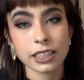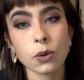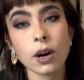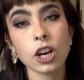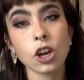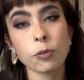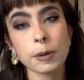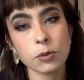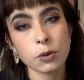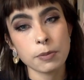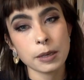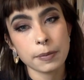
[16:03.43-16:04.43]
And quite a lot of people
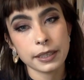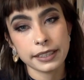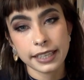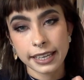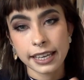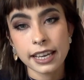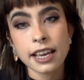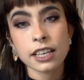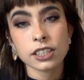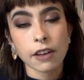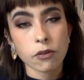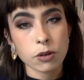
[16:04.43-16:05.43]
with BPD
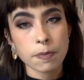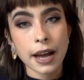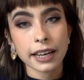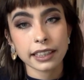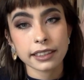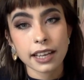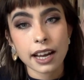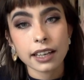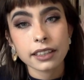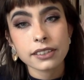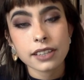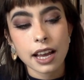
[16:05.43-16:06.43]
suffer with panic
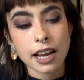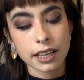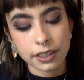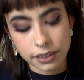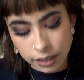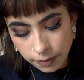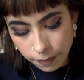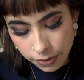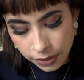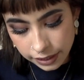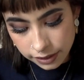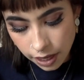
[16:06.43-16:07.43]
attacks and
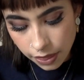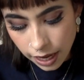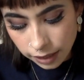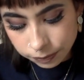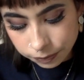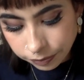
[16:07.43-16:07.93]
things like that.